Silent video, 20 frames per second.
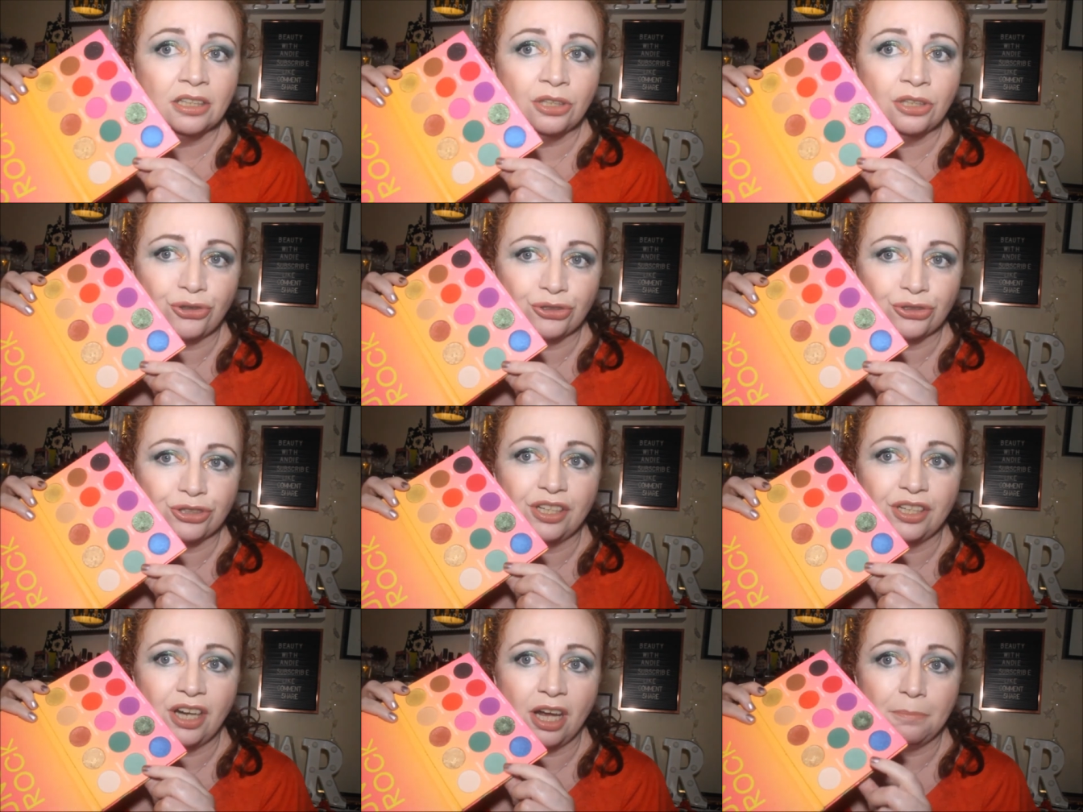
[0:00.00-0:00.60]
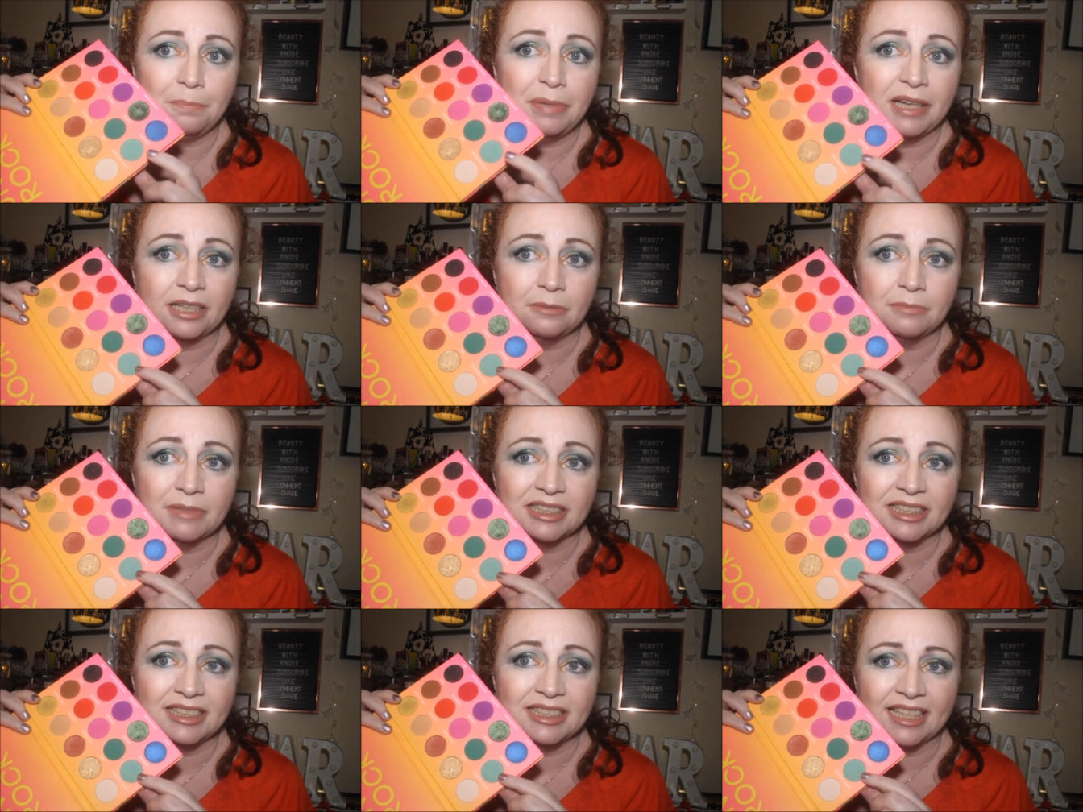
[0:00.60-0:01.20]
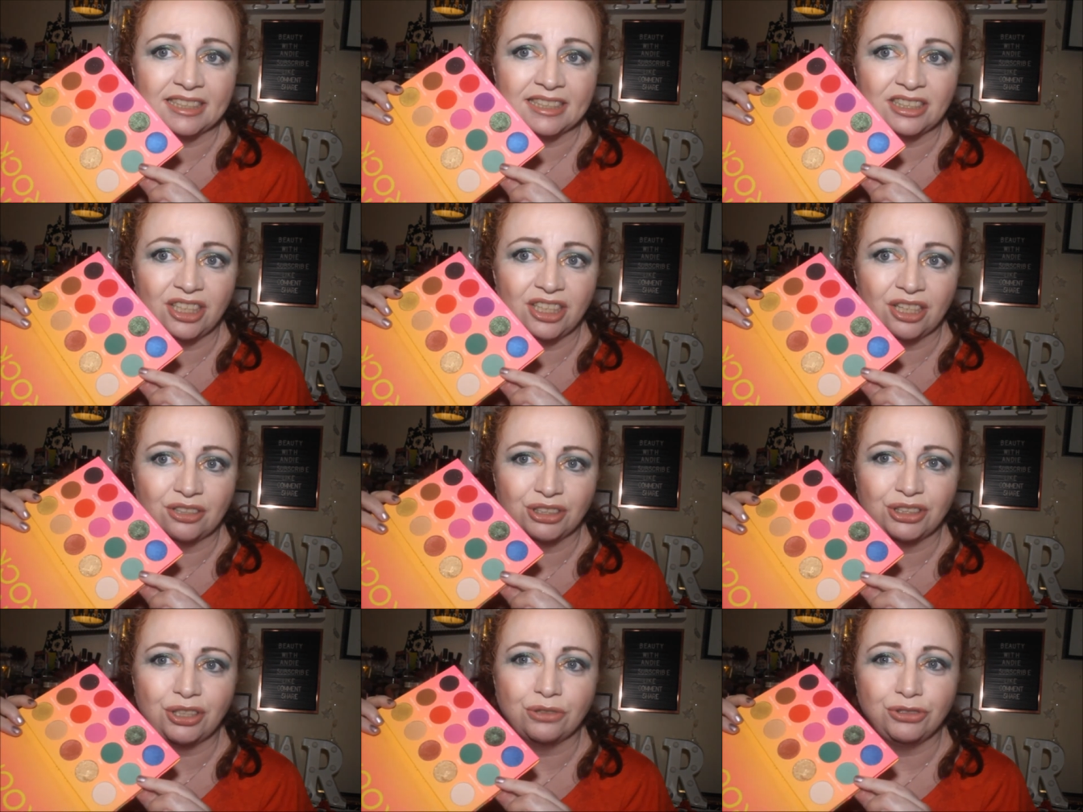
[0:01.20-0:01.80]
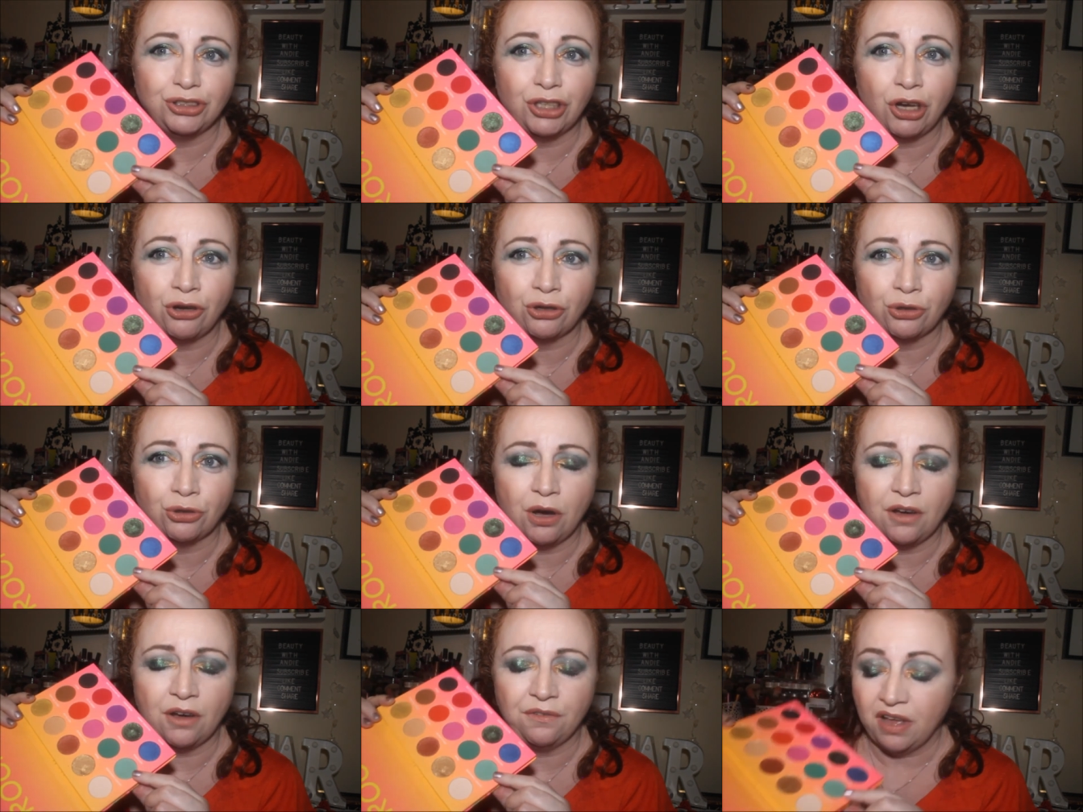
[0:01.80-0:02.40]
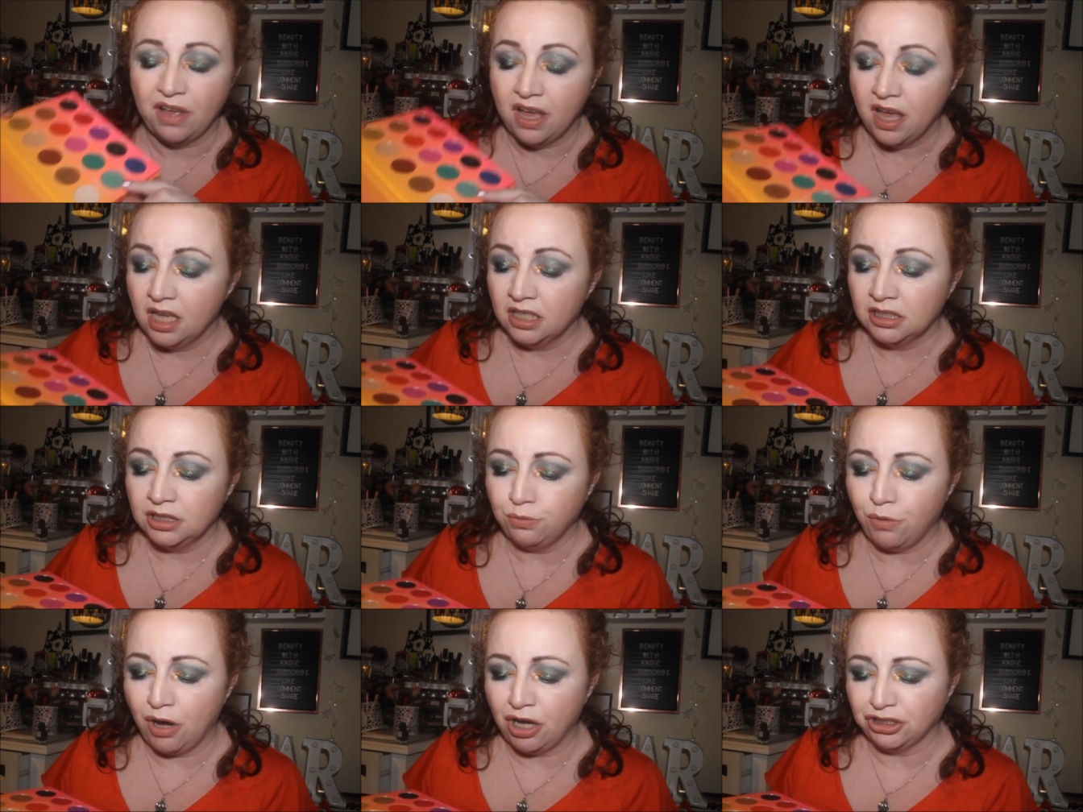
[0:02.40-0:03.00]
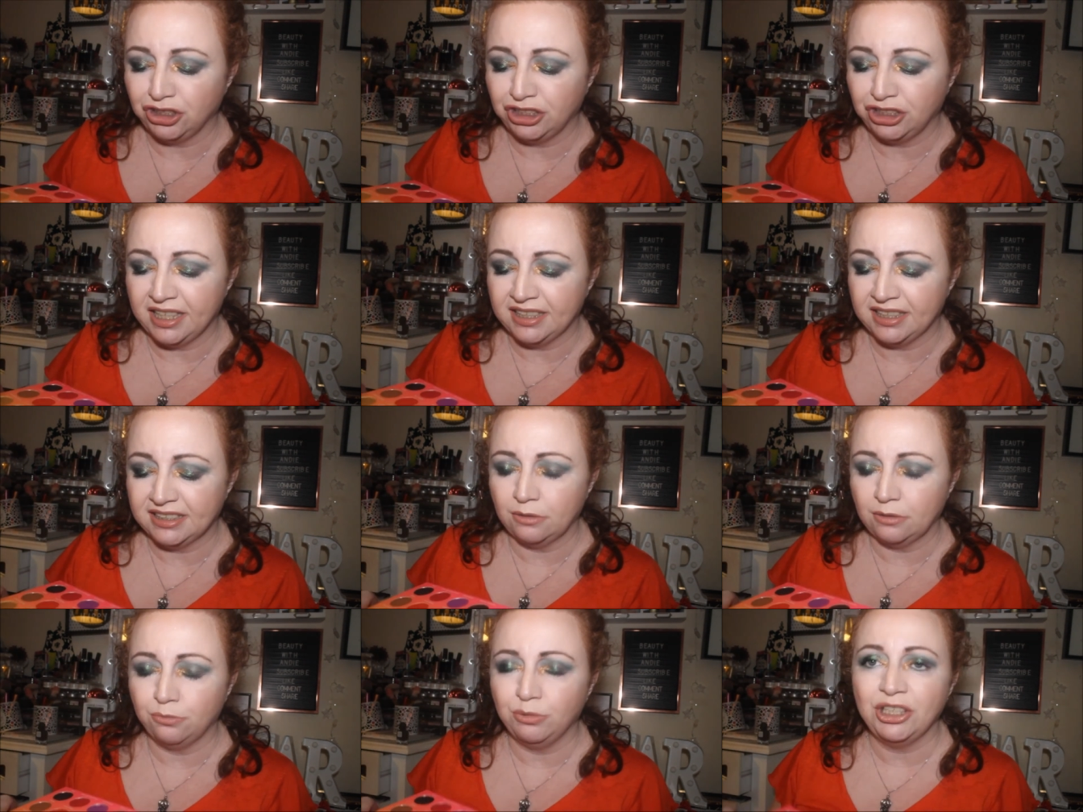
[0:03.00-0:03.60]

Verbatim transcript: look they're not pigmented you know so don't go off swatches